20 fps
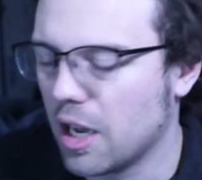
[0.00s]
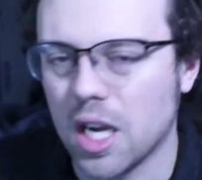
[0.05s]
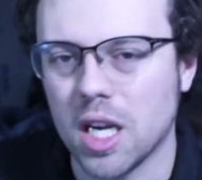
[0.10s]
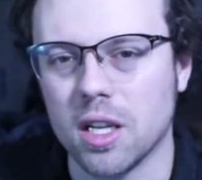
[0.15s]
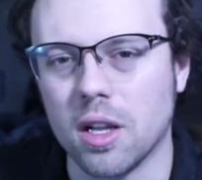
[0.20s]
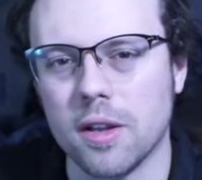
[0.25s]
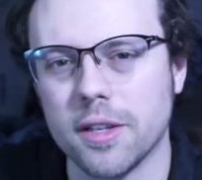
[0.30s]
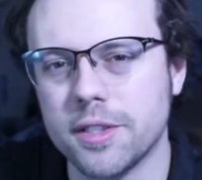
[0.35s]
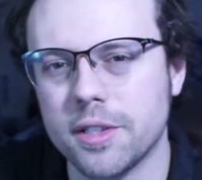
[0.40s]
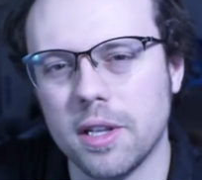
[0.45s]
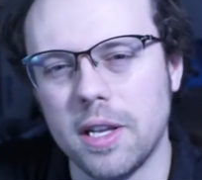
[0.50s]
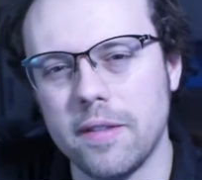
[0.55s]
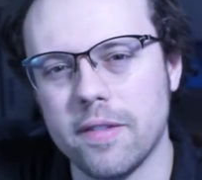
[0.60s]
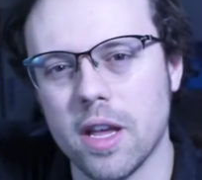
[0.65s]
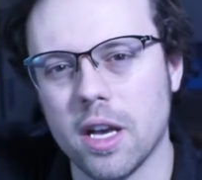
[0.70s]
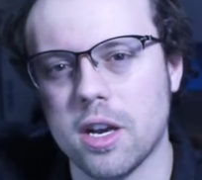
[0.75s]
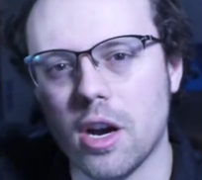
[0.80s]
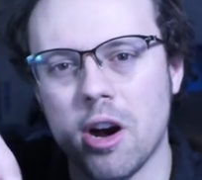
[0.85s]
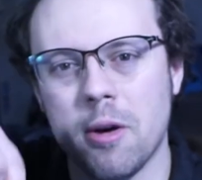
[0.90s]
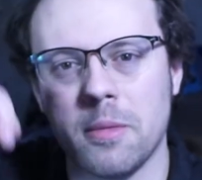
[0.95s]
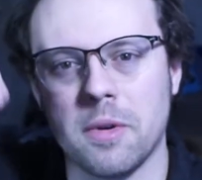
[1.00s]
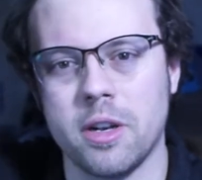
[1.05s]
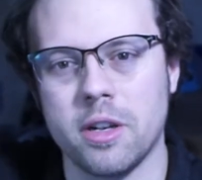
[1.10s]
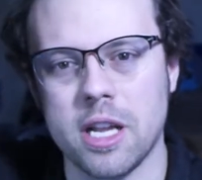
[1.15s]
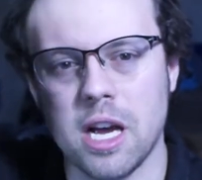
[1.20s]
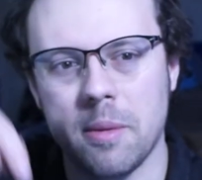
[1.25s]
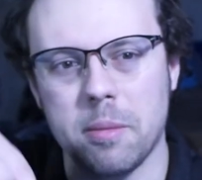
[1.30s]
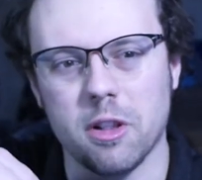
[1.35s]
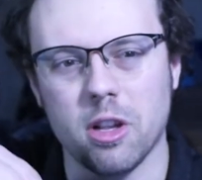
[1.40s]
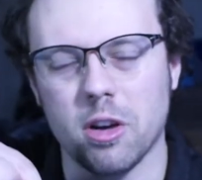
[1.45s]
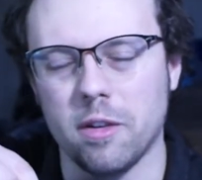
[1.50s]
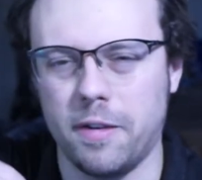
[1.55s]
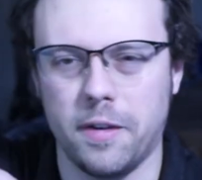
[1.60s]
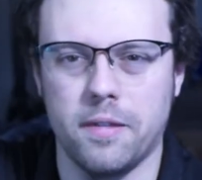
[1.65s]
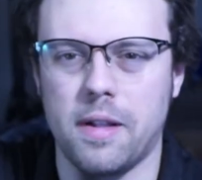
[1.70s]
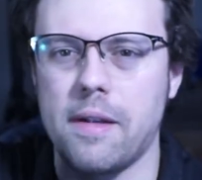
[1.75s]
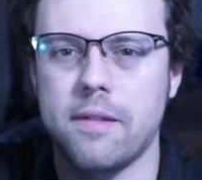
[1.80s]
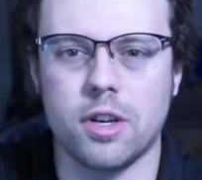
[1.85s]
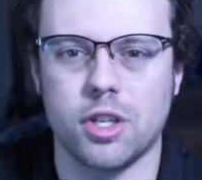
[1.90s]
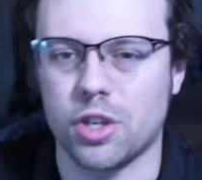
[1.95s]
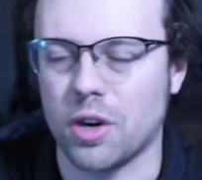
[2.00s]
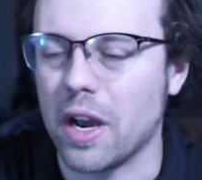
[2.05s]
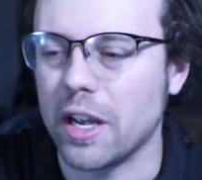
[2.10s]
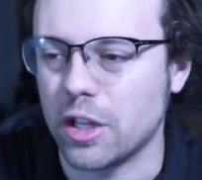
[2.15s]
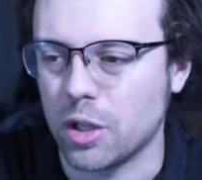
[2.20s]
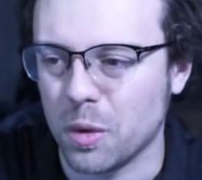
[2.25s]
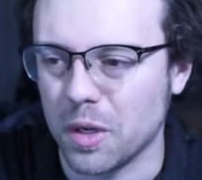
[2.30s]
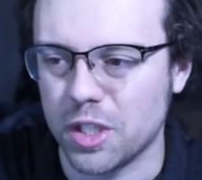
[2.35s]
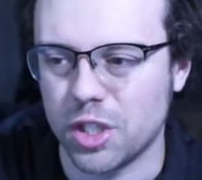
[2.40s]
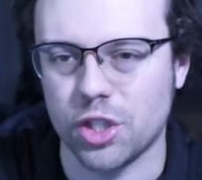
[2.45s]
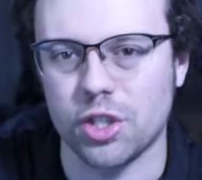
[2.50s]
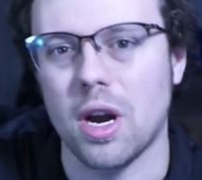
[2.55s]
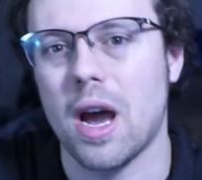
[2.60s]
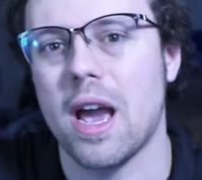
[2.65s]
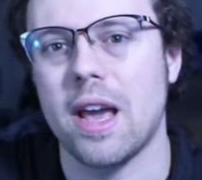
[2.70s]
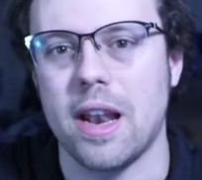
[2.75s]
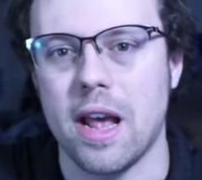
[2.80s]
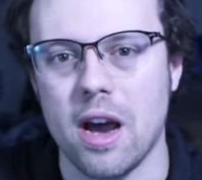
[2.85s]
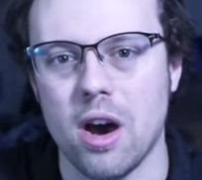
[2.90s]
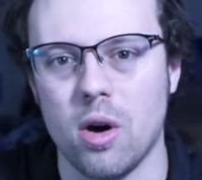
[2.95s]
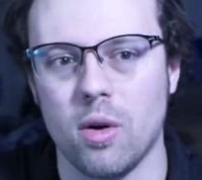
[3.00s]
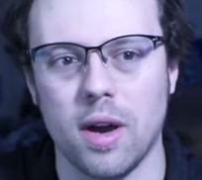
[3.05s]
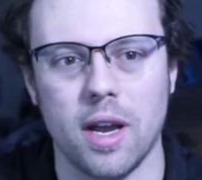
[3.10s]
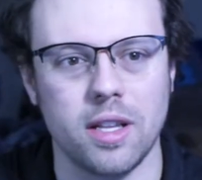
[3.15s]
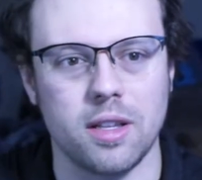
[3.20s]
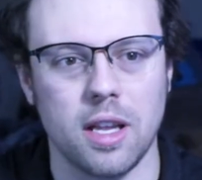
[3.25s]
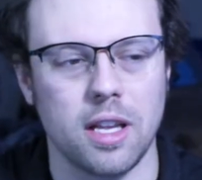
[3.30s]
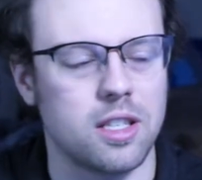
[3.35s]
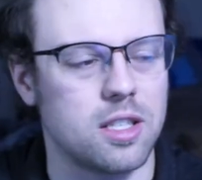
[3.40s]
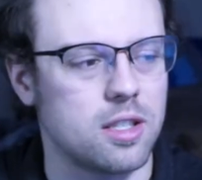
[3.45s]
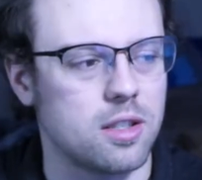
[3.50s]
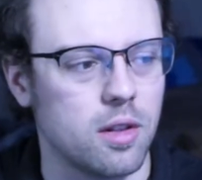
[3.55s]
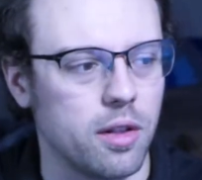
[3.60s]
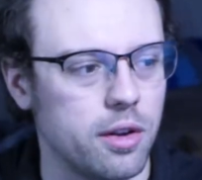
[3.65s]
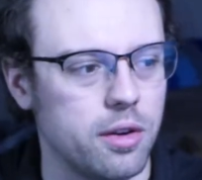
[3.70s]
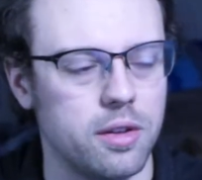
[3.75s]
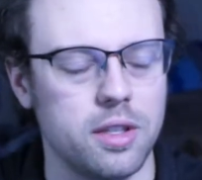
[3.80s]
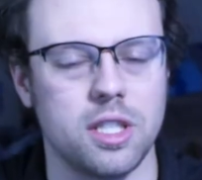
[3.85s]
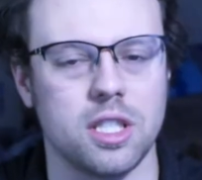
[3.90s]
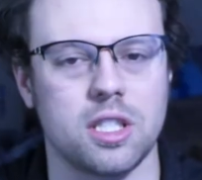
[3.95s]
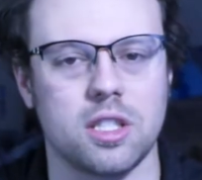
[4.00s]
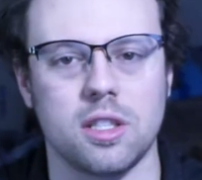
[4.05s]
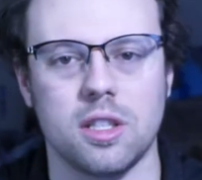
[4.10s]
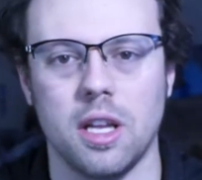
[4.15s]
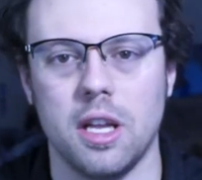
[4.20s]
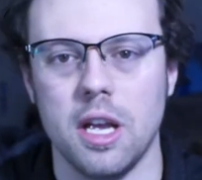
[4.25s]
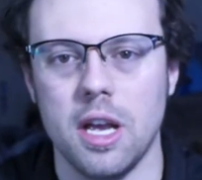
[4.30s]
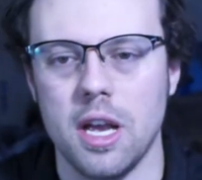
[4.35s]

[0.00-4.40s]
I'll also leave a comment down below if you've never tried Twitch, try it out. It, it's literally just,